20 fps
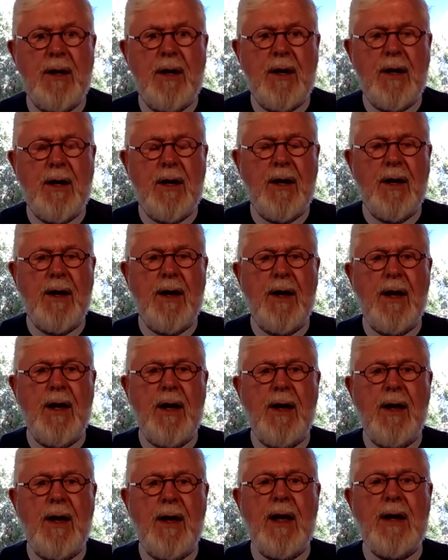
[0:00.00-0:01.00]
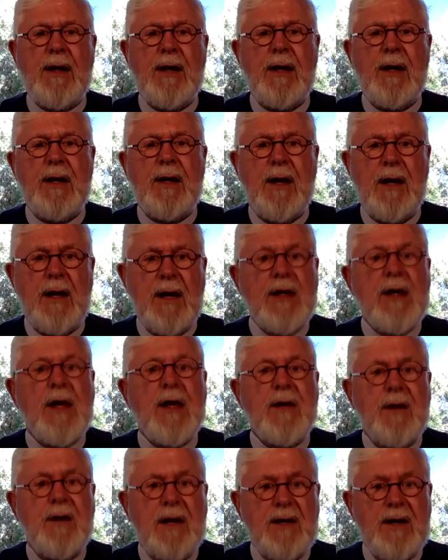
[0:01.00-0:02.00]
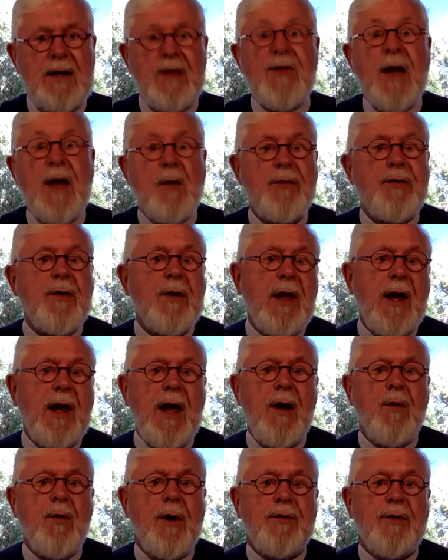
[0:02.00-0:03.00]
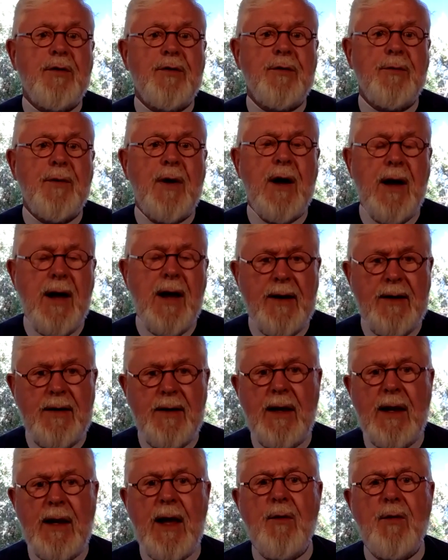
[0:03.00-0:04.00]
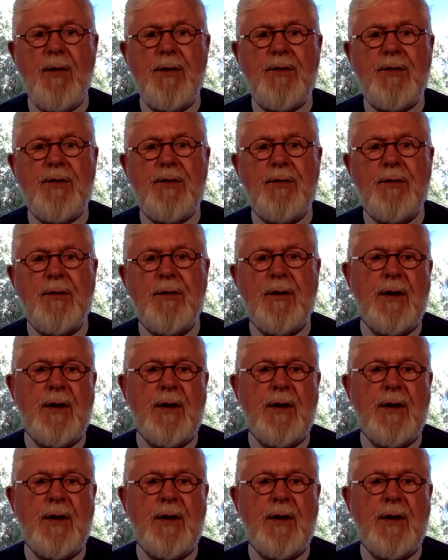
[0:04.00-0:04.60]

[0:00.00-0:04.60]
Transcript: And he did that with the allowance. I had an allowance.